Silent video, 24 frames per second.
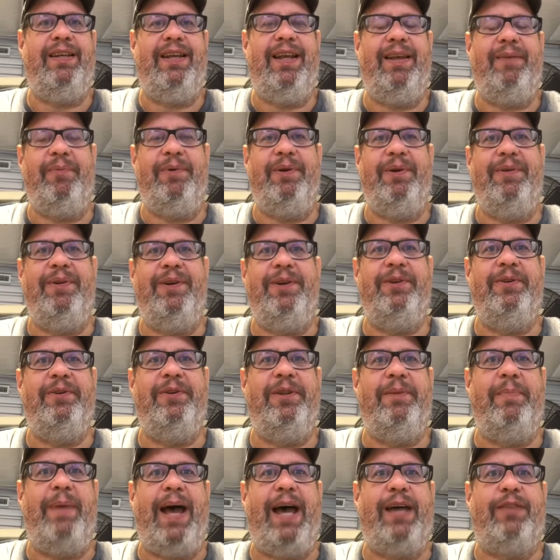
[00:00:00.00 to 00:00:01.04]
and we're redoing
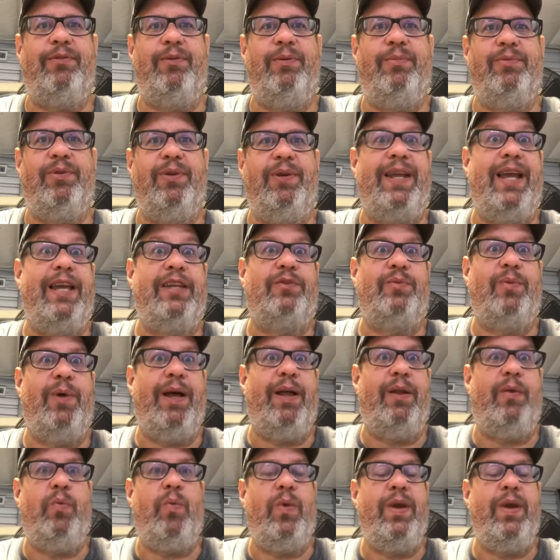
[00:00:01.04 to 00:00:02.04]
the bathrooms. Well, guess what?